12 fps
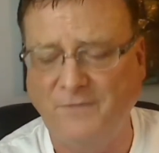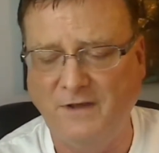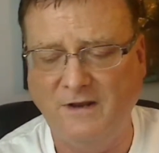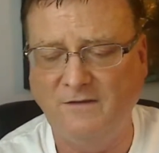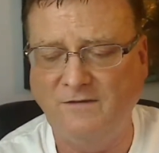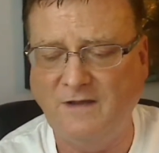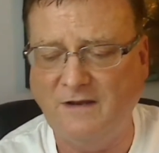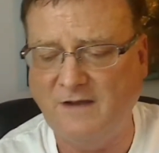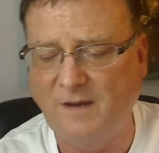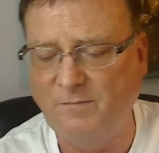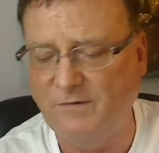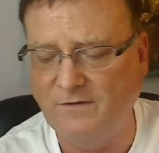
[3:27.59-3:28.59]
It is that
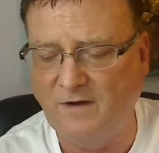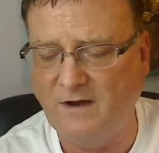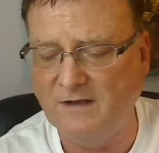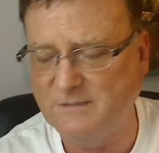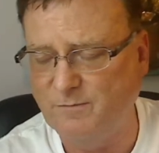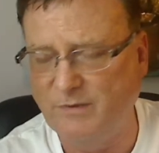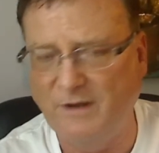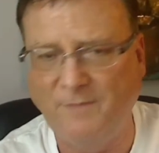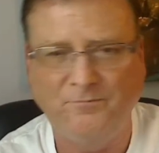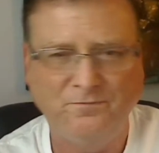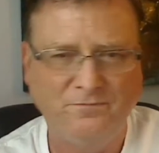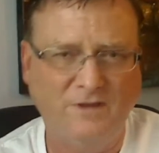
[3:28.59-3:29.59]
type of sauce, but